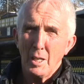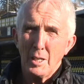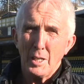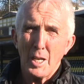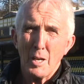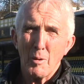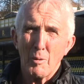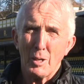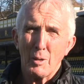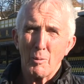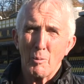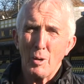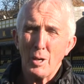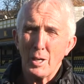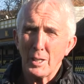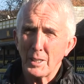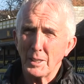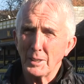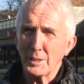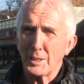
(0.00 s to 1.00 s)
Yeah, well, what I
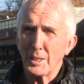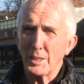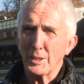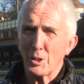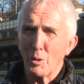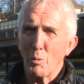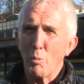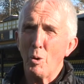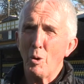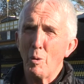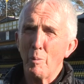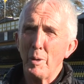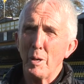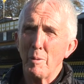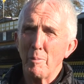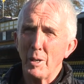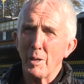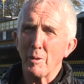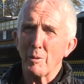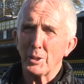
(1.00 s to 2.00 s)
can say is there will be a
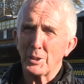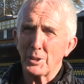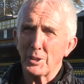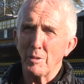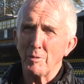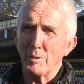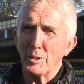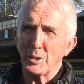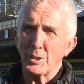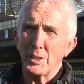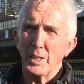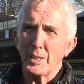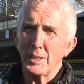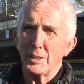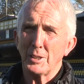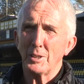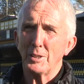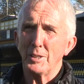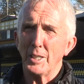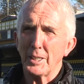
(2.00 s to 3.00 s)
Melrose Sevens
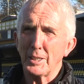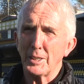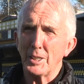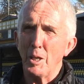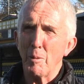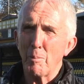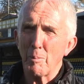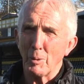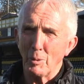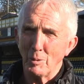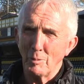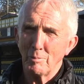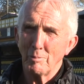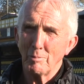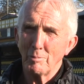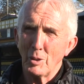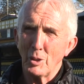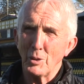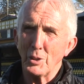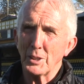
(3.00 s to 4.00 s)
next next April
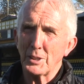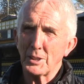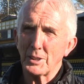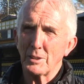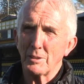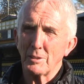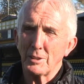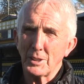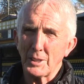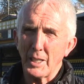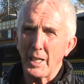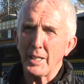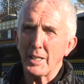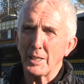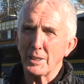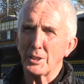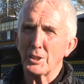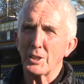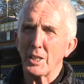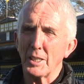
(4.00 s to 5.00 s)
on the
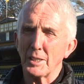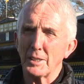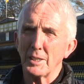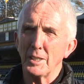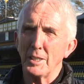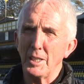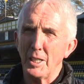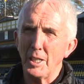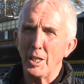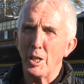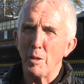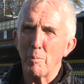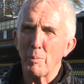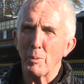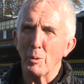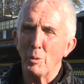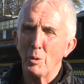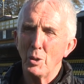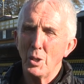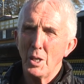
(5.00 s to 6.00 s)
second Saturday in
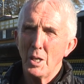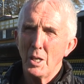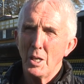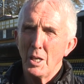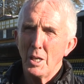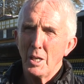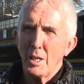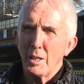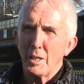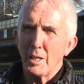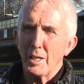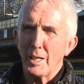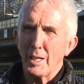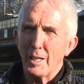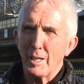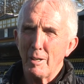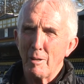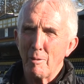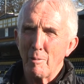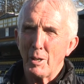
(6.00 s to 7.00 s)
April.
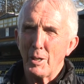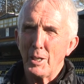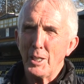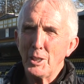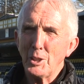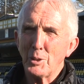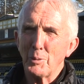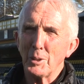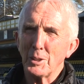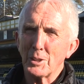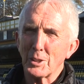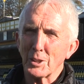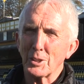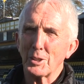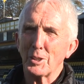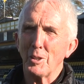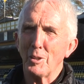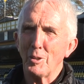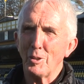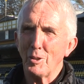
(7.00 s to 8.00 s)
Um, arrangements are
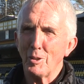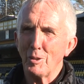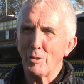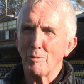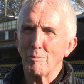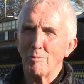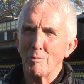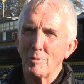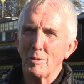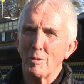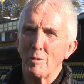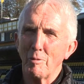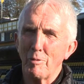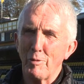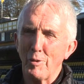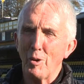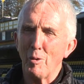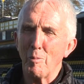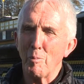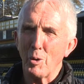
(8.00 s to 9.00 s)
still,
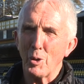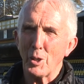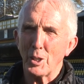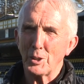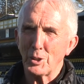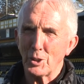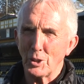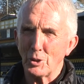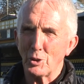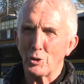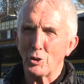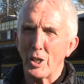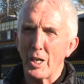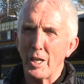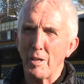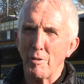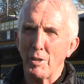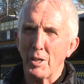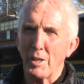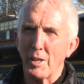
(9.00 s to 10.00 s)
Phil Morris is
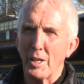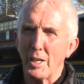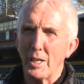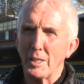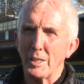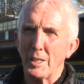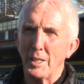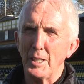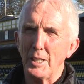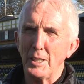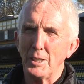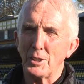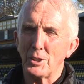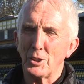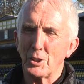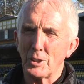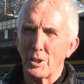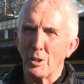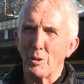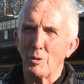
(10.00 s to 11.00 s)
driving that and he's
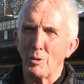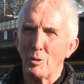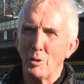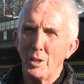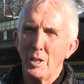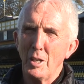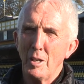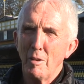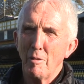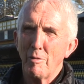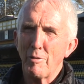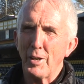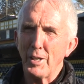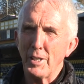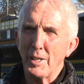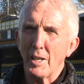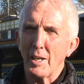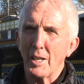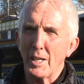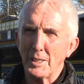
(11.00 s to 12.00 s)
still
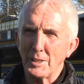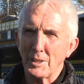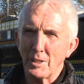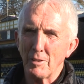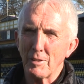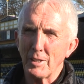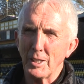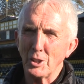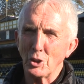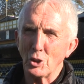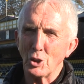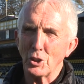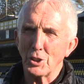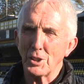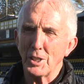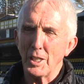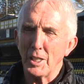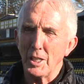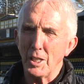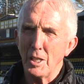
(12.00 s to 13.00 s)
finalising things just
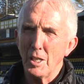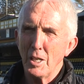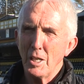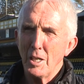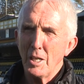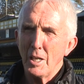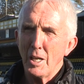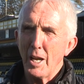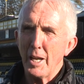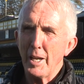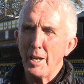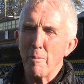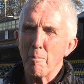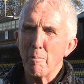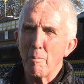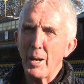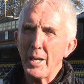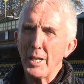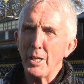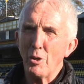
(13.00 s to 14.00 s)
now. And it
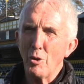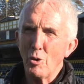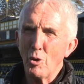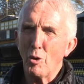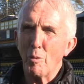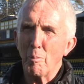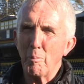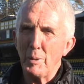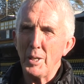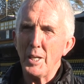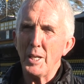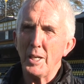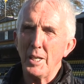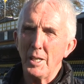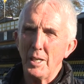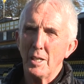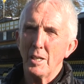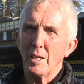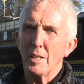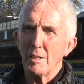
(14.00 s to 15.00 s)
might not
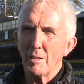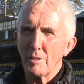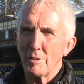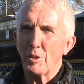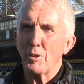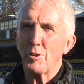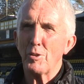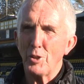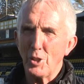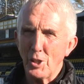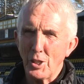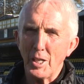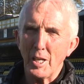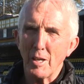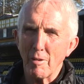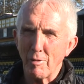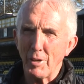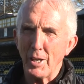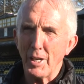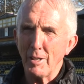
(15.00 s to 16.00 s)
be the three day
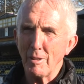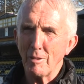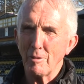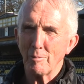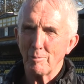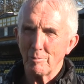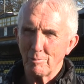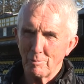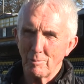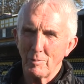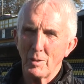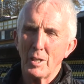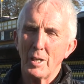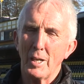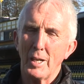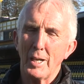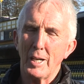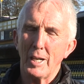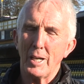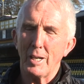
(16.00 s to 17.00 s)
event
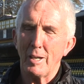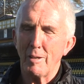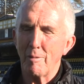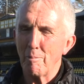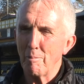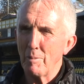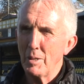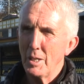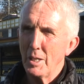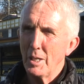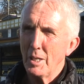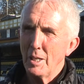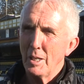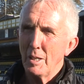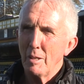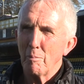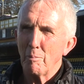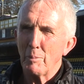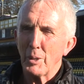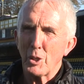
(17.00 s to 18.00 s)
um,
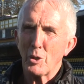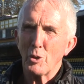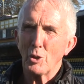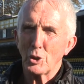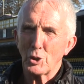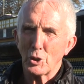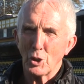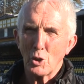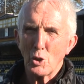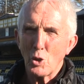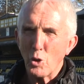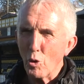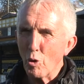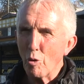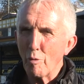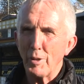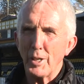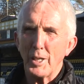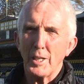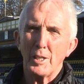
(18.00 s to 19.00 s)
because of
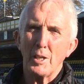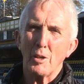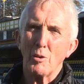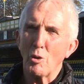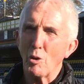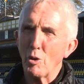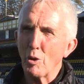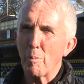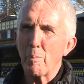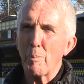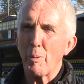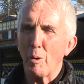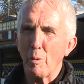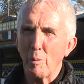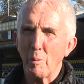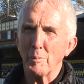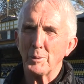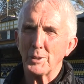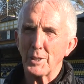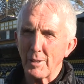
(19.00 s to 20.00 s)
COVID and all the
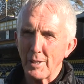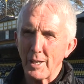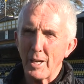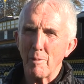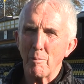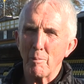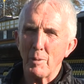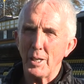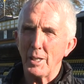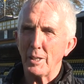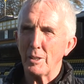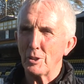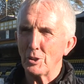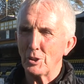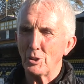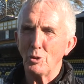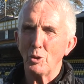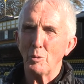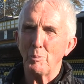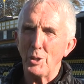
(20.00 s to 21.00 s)
problems that that might, because
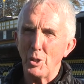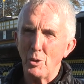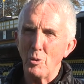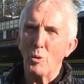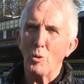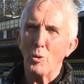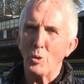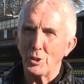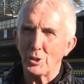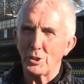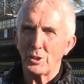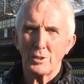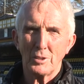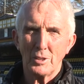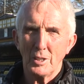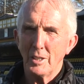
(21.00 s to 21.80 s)
nobody knows.